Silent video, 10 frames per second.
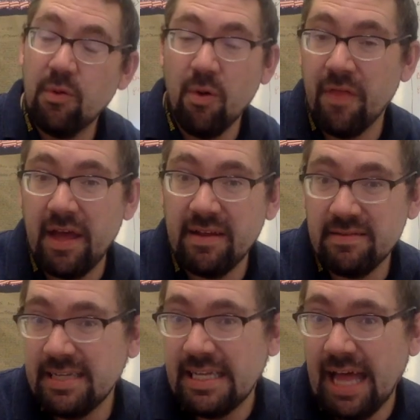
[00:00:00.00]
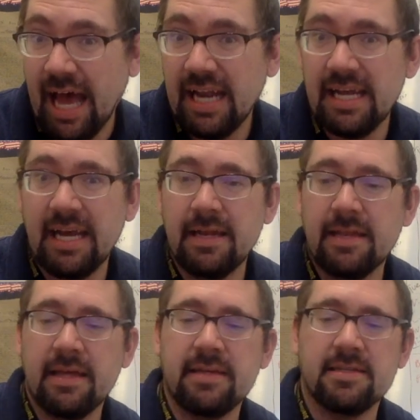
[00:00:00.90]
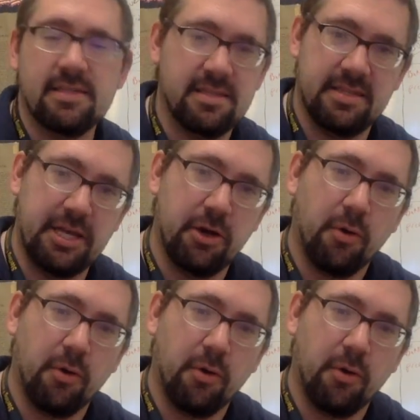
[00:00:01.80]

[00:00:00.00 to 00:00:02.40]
Well, they did that, and then Theodore